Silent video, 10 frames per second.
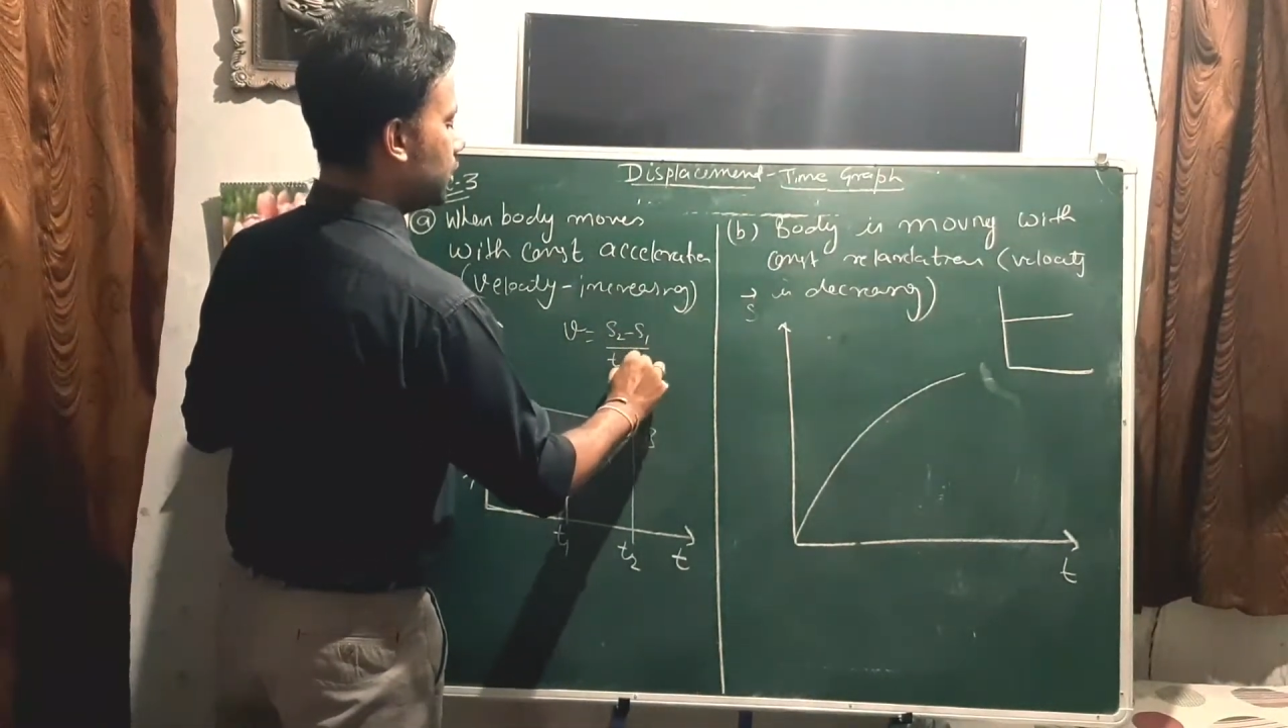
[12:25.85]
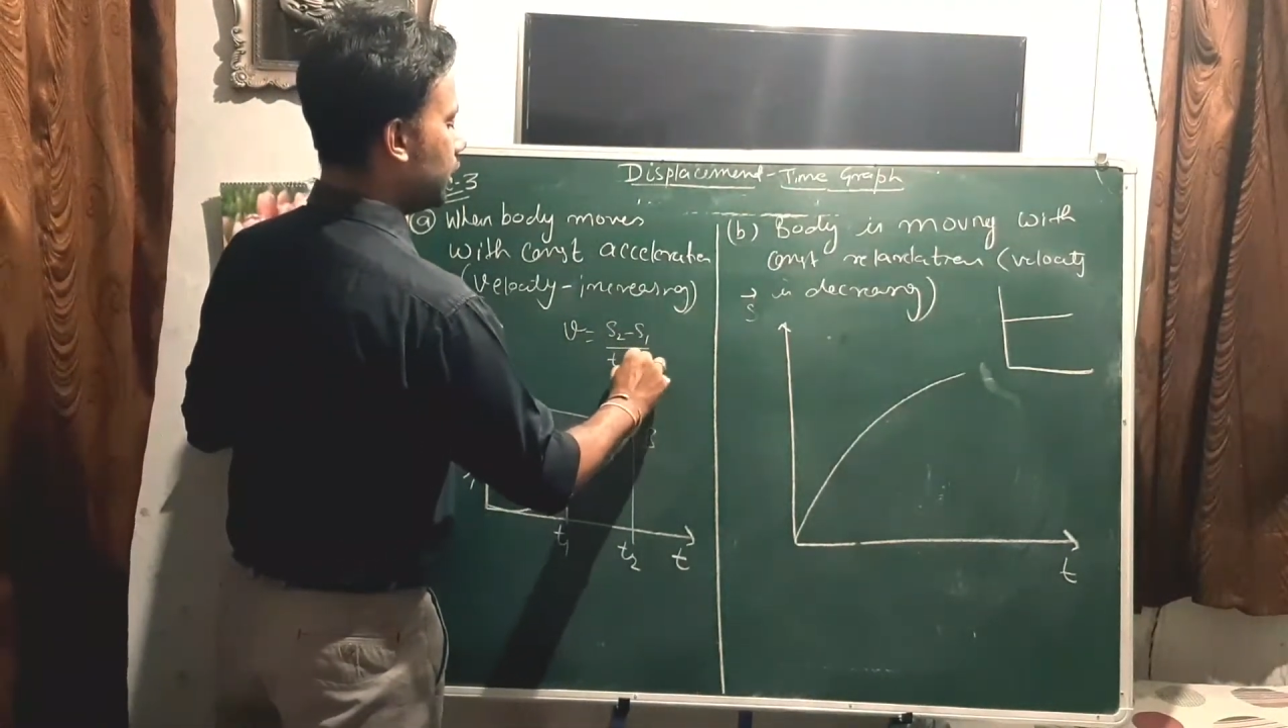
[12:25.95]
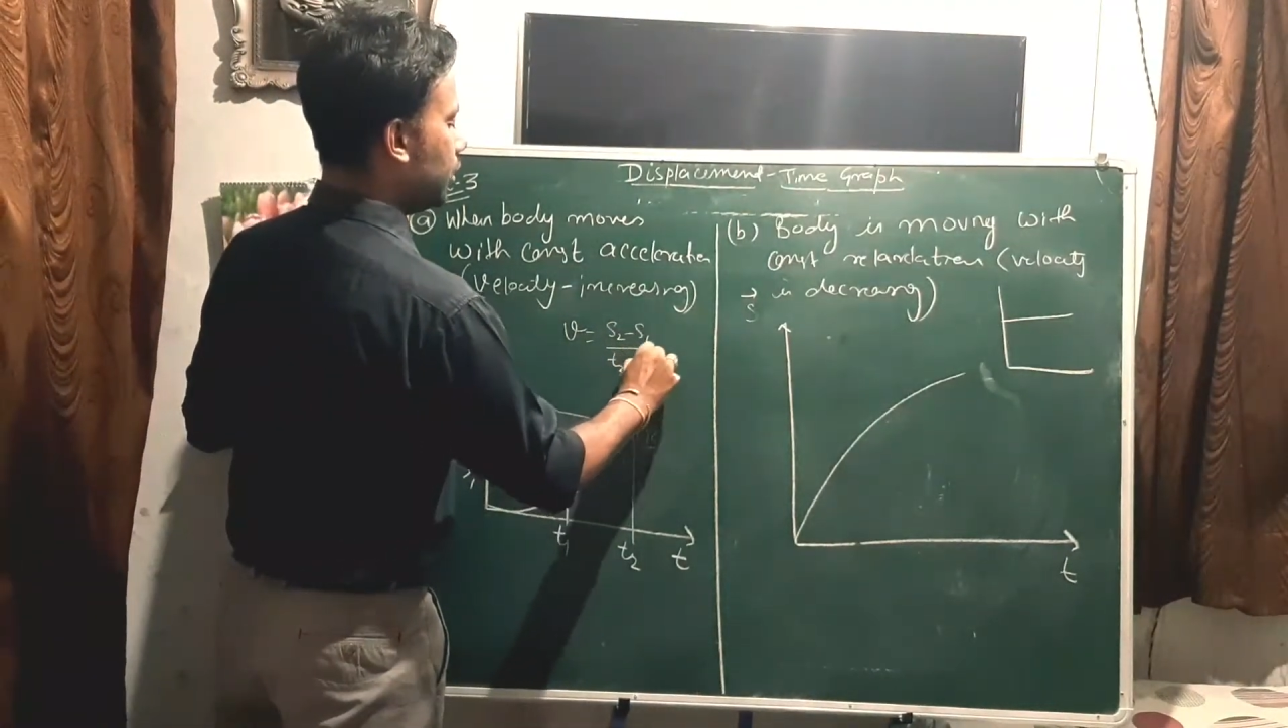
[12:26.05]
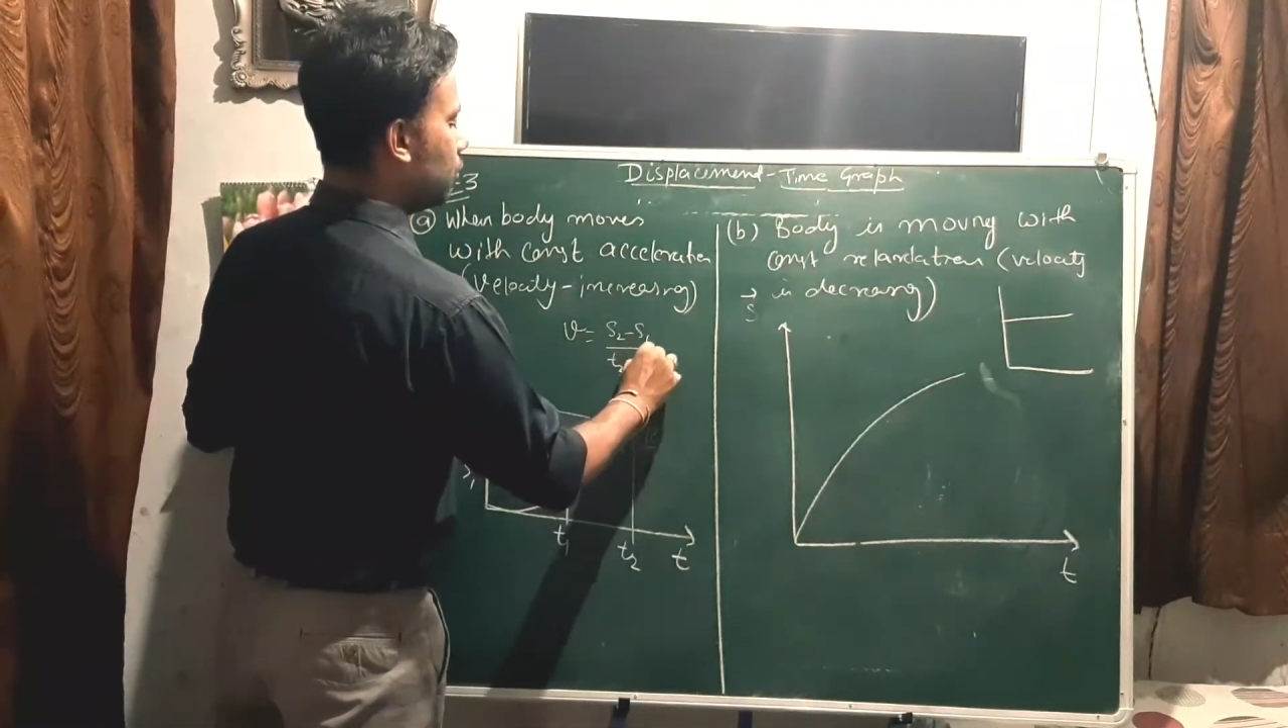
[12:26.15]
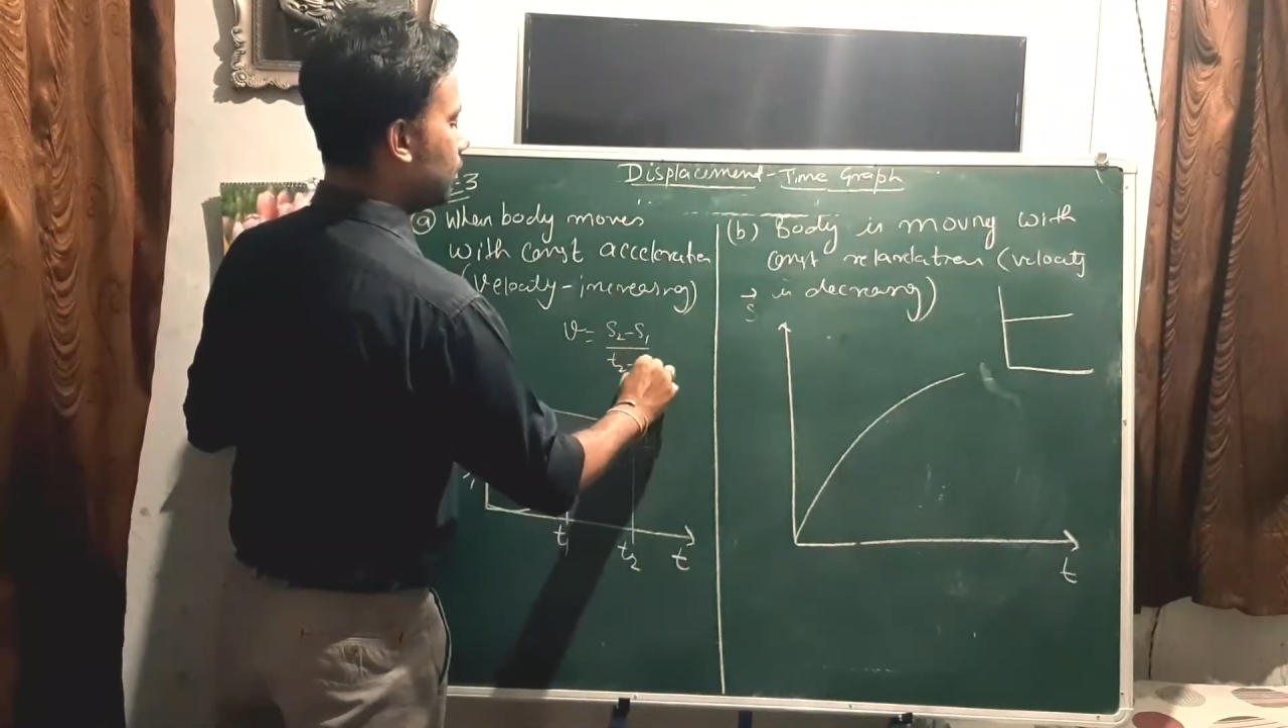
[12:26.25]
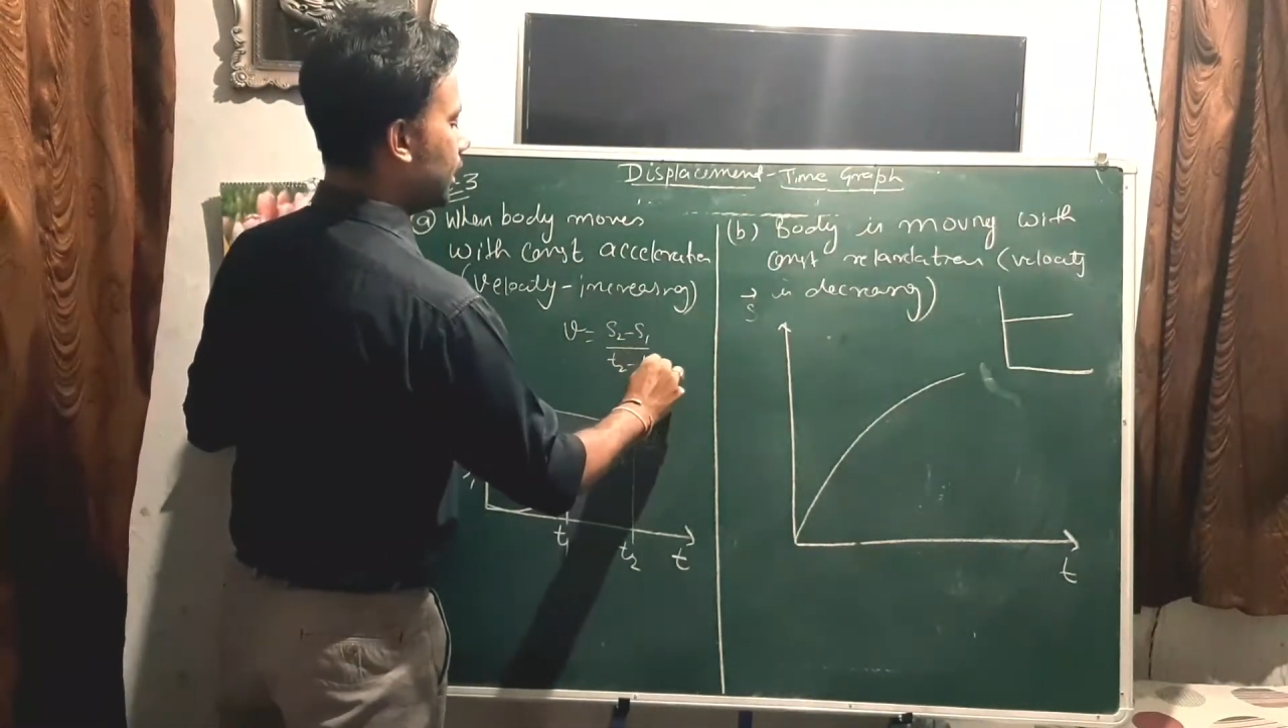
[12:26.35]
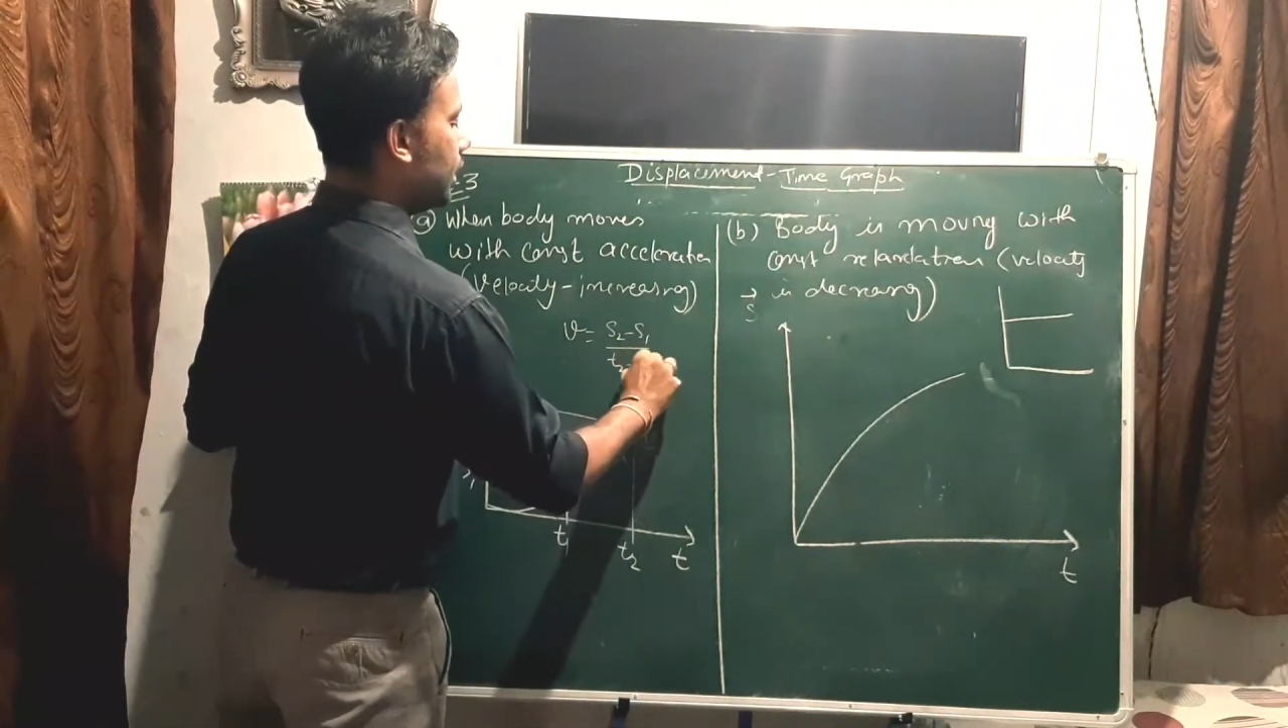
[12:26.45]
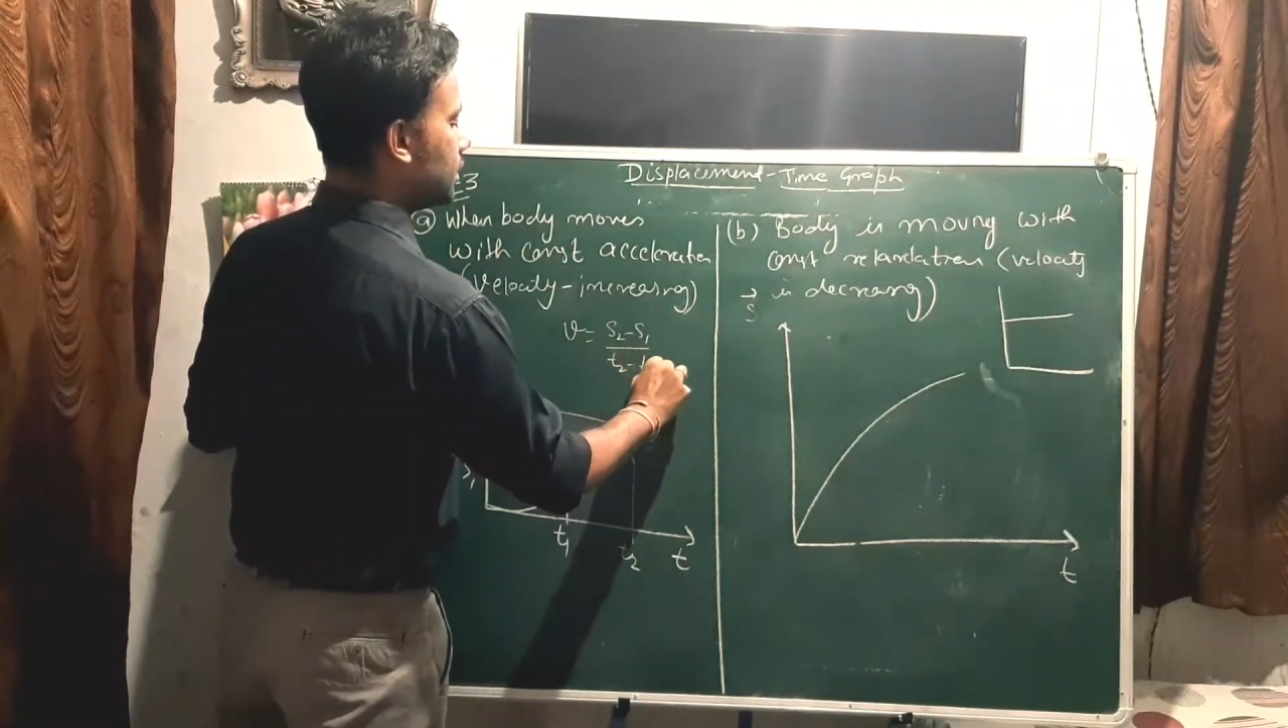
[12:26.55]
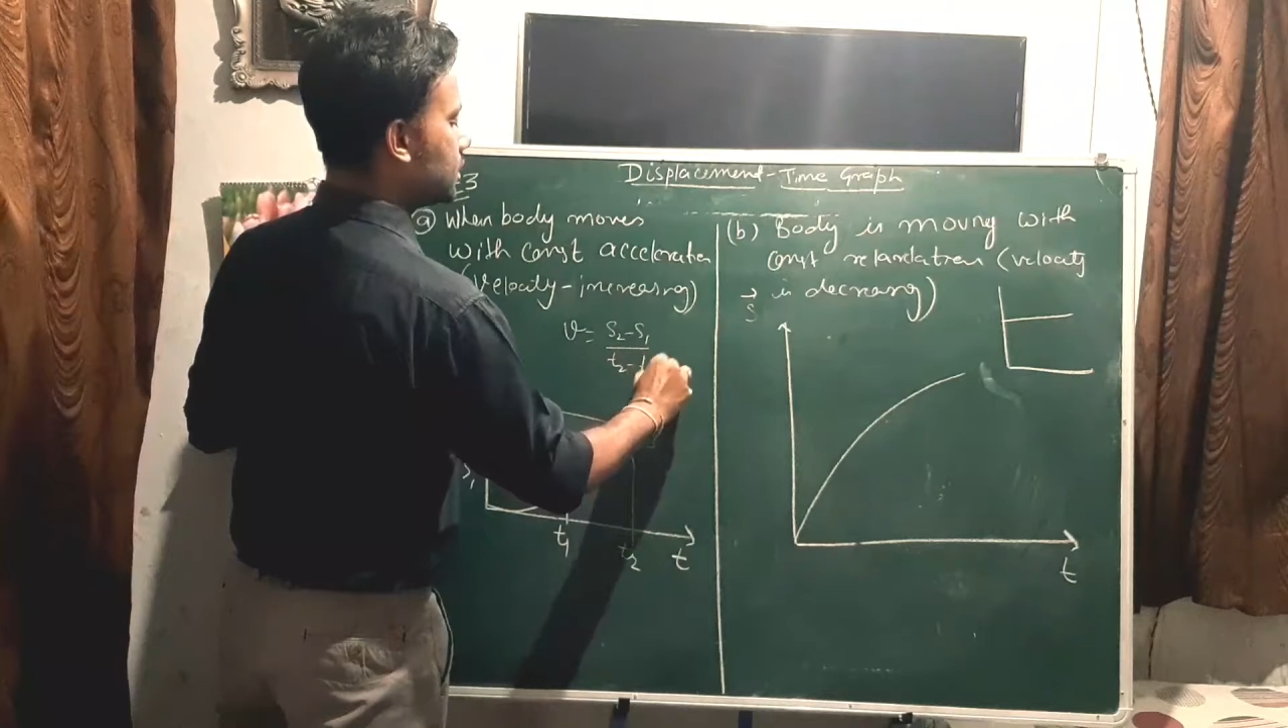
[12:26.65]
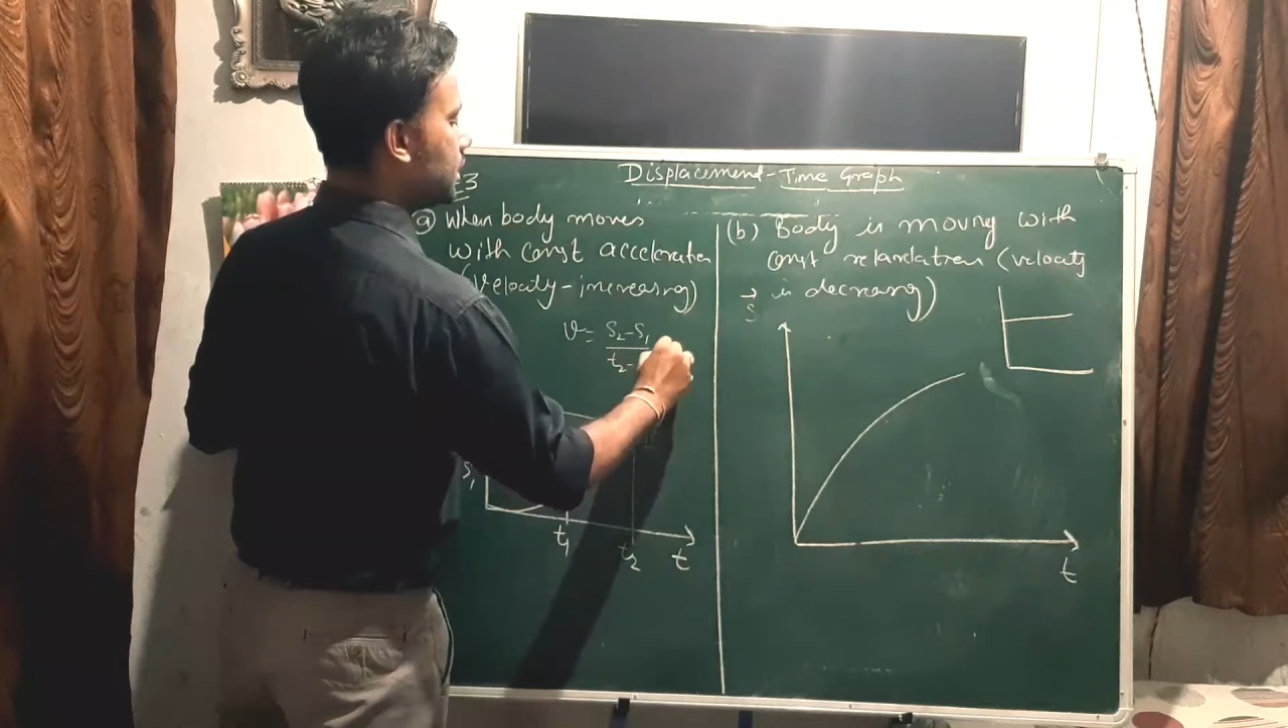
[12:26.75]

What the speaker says: T2 minus